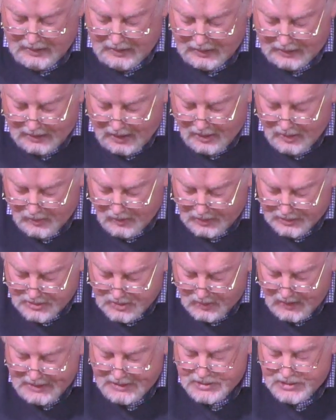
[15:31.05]
In other words,
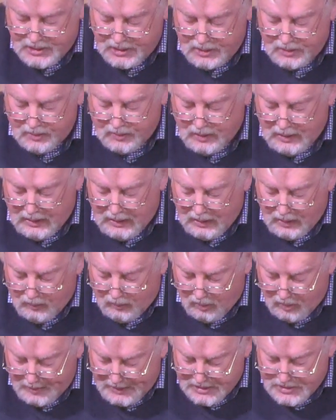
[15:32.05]
we too
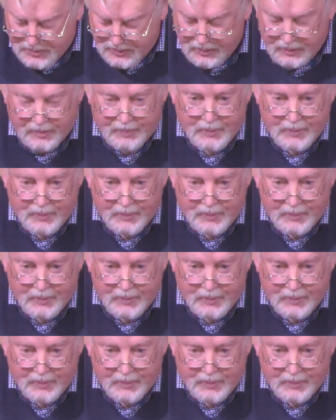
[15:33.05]
will be truth